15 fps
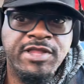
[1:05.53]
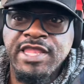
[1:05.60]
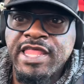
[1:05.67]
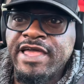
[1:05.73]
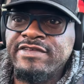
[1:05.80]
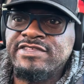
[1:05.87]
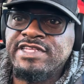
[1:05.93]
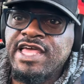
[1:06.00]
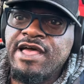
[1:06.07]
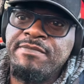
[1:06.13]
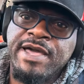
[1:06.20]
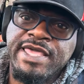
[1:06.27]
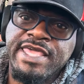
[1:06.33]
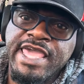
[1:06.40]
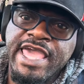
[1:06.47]
lifestyle,
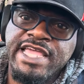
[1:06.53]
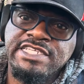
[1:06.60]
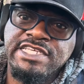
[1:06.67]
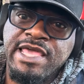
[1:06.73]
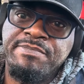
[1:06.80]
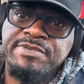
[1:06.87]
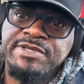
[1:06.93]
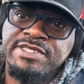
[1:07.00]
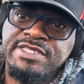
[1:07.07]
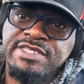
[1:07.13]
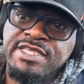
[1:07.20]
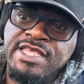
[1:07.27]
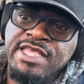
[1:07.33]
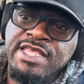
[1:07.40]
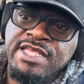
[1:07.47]
my cash app is
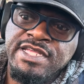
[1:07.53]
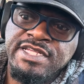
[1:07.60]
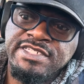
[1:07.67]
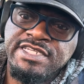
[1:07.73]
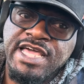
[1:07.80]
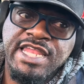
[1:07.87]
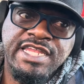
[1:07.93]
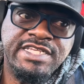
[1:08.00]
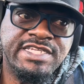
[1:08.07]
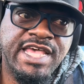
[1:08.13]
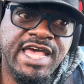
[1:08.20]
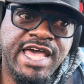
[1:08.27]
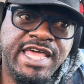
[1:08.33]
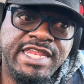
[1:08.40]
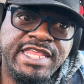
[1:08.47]
dollar
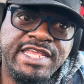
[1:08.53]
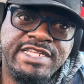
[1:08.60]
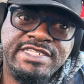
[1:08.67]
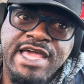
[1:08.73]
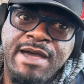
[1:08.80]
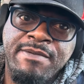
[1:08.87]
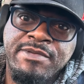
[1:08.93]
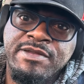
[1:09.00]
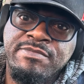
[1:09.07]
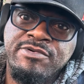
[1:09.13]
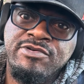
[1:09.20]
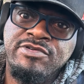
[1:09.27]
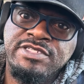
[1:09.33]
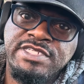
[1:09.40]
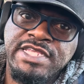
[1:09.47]
sign
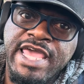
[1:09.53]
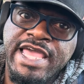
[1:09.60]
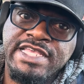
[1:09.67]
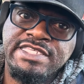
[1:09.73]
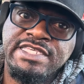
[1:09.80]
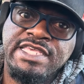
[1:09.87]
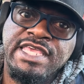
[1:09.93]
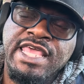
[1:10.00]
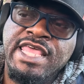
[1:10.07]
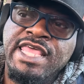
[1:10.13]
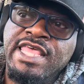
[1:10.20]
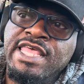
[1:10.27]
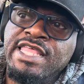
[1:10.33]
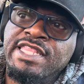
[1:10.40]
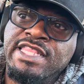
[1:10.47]
indomitable taxi.
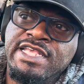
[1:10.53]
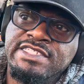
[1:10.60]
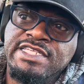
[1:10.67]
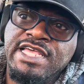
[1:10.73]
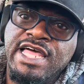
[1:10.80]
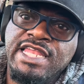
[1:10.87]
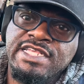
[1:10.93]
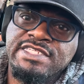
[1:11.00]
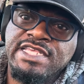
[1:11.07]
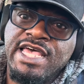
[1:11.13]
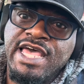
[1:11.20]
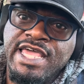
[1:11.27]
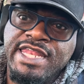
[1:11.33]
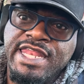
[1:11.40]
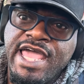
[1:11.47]
That's dollar sign